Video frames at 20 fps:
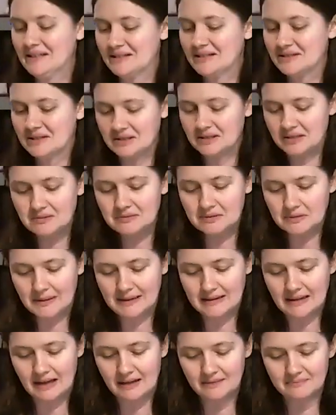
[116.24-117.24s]
So don't
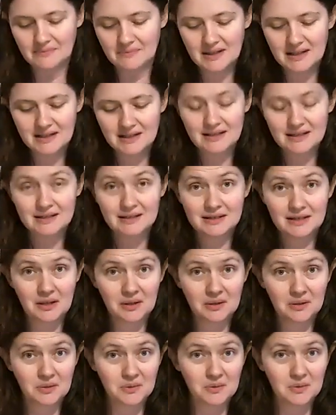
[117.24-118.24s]
sweat that.
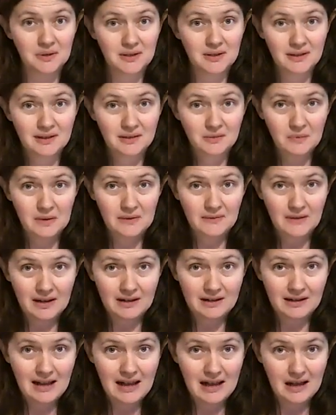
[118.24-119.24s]
So we've got
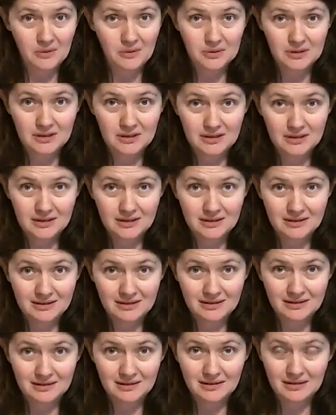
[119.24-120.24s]
an outer
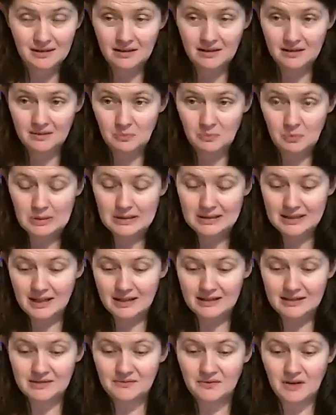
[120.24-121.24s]

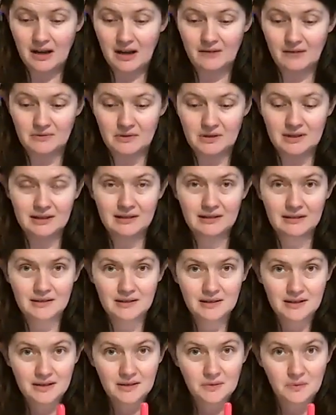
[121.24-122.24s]
protective covering.
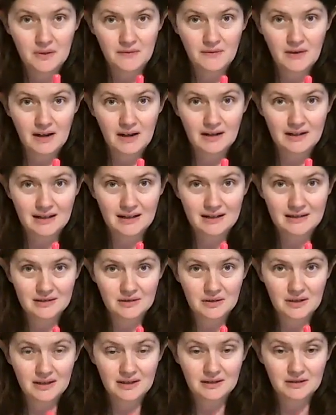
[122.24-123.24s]
We've got an
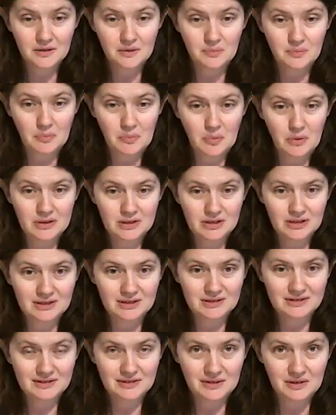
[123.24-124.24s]
inner
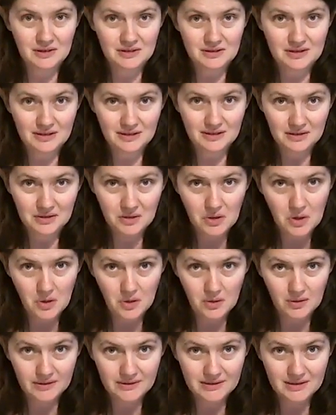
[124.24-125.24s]
portion, so there's a little
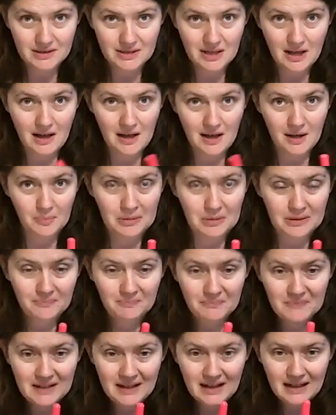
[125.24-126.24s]
hole in the top.
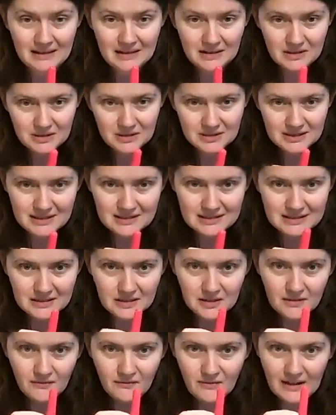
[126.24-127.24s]
And then there's these
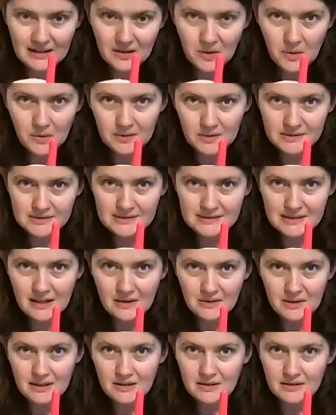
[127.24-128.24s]
little vent holes
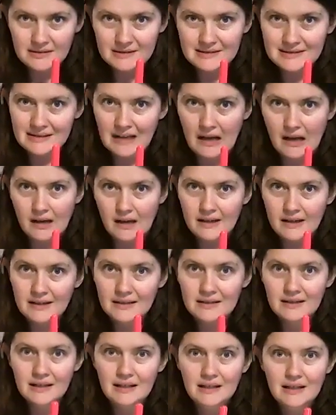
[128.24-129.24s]
down here on the side.
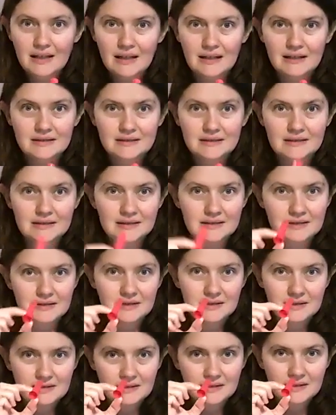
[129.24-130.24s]
And this is
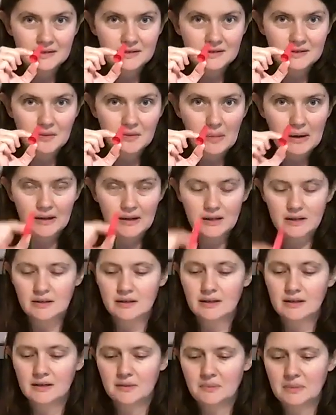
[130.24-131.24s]
the part you're
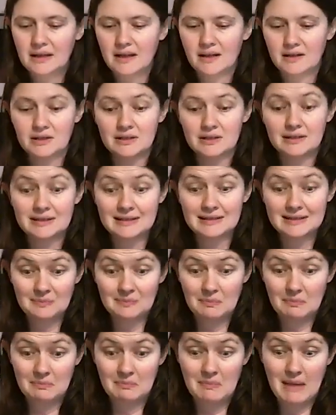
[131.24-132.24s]
gonna be actually
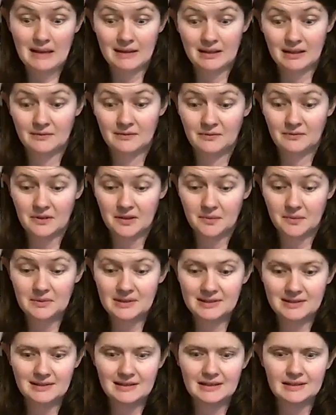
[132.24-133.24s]
smelling from,
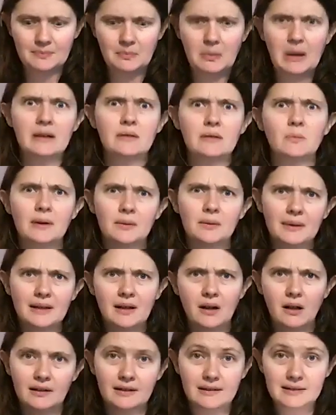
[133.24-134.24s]
the part where we
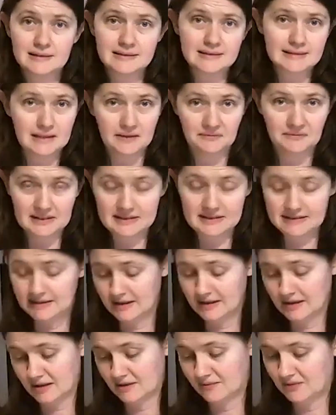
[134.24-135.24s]
call it the sniffy
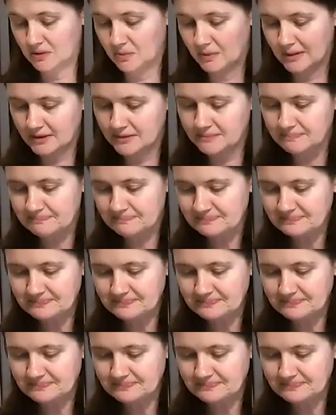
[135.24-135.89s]
stick, if you will.